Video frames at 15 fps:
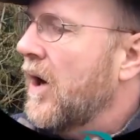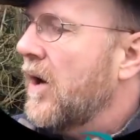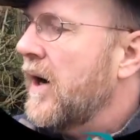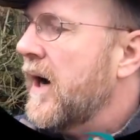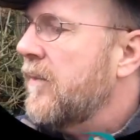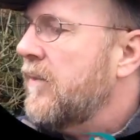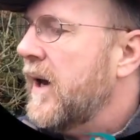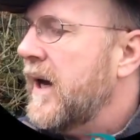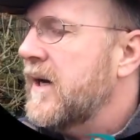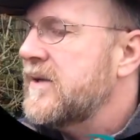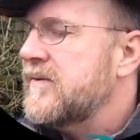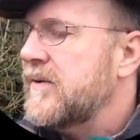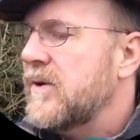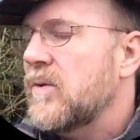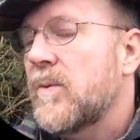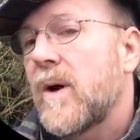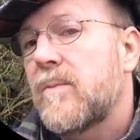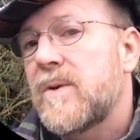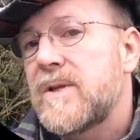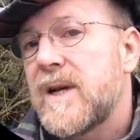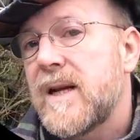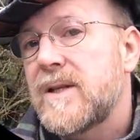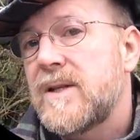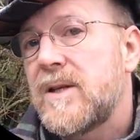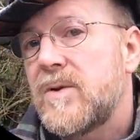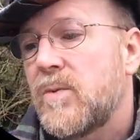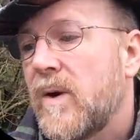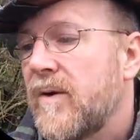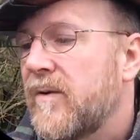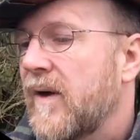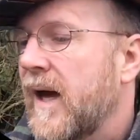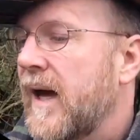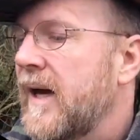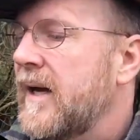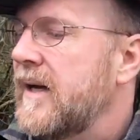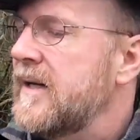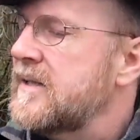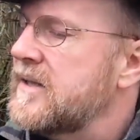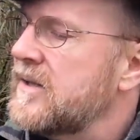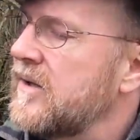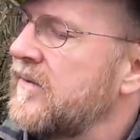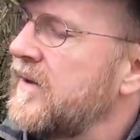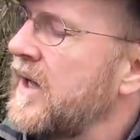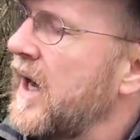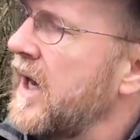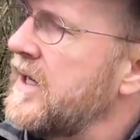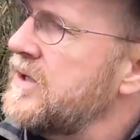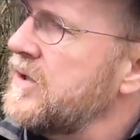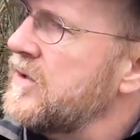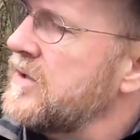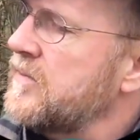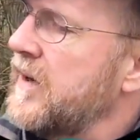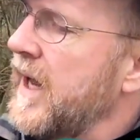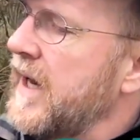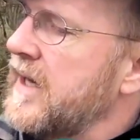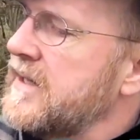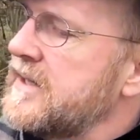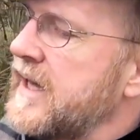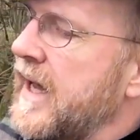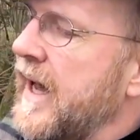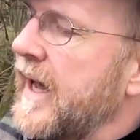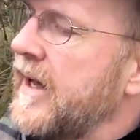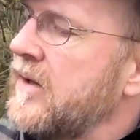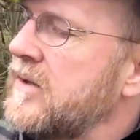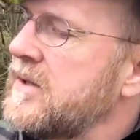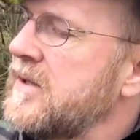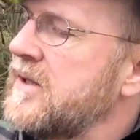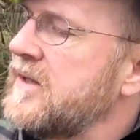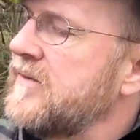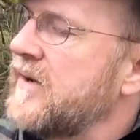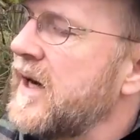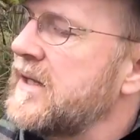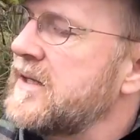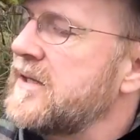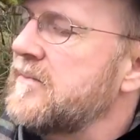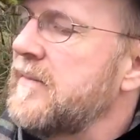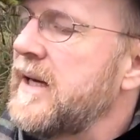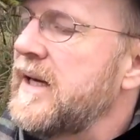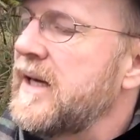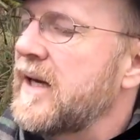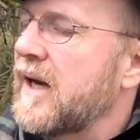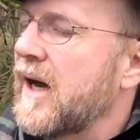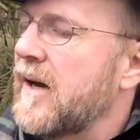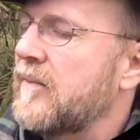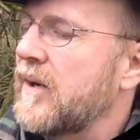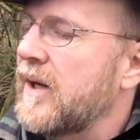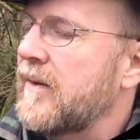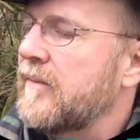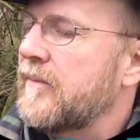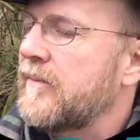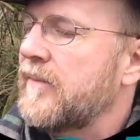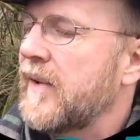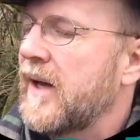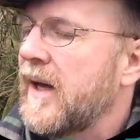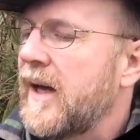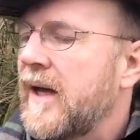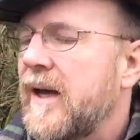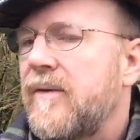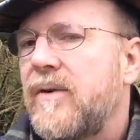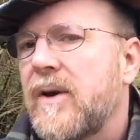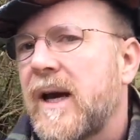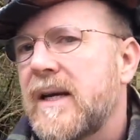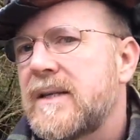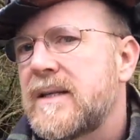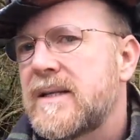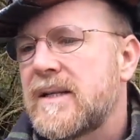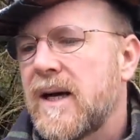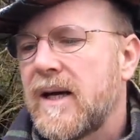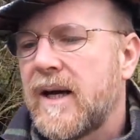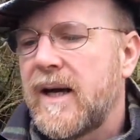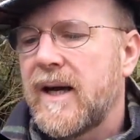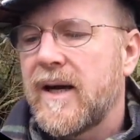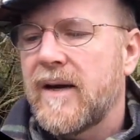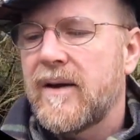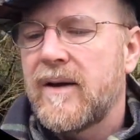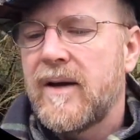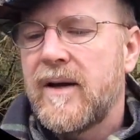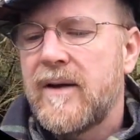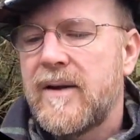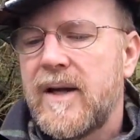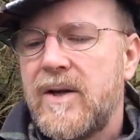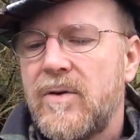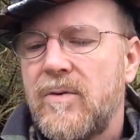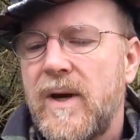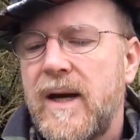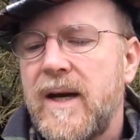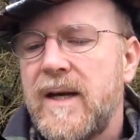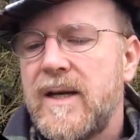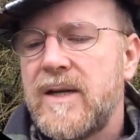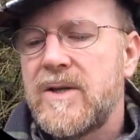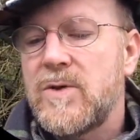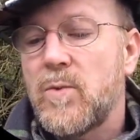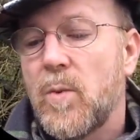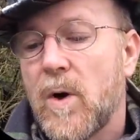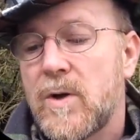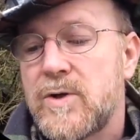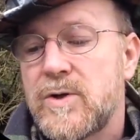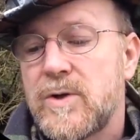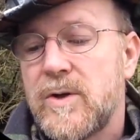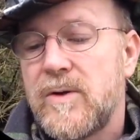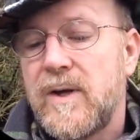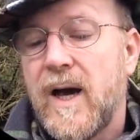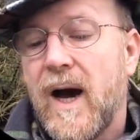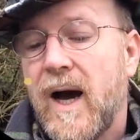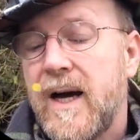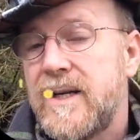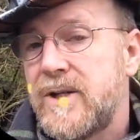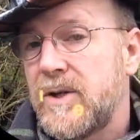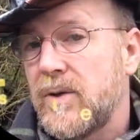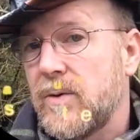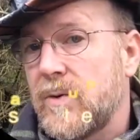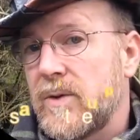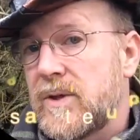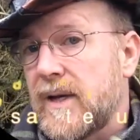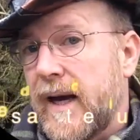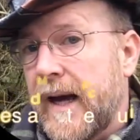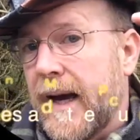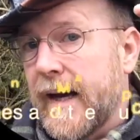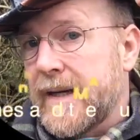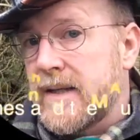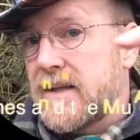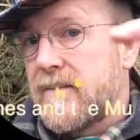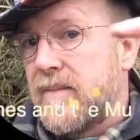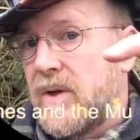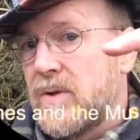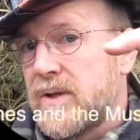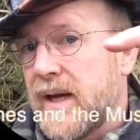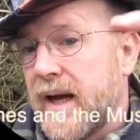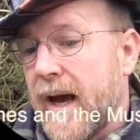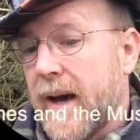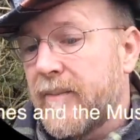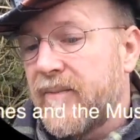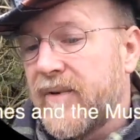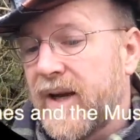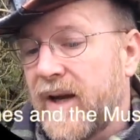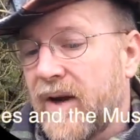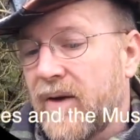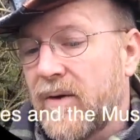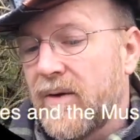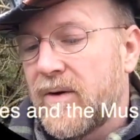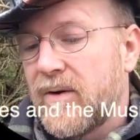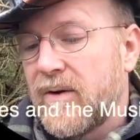On our playlist view, we're presented with a list of the iTunes playlists held in the device's media library. If you get stuck here, then you really need to watch the iTunes and the Music app video.